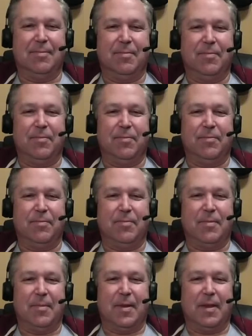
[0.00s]

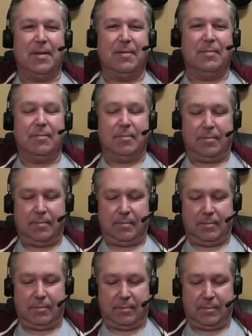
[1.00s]

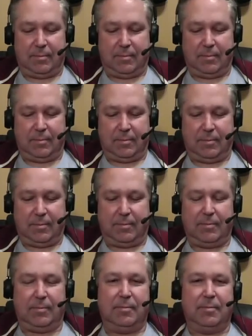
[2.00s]

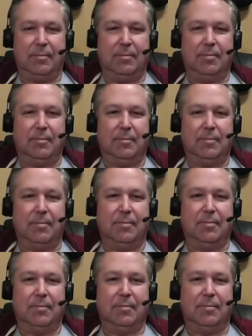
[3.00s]

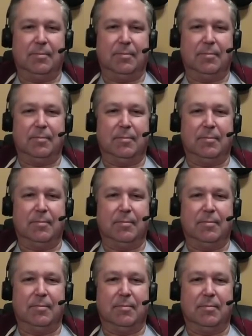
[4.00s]

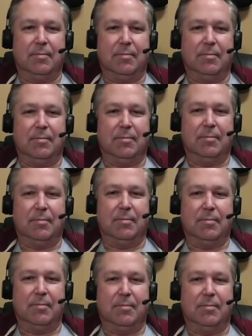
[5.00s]

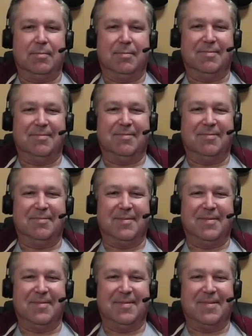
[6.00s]

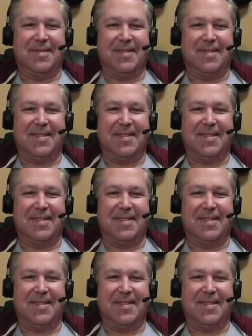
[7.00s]
(not speaking)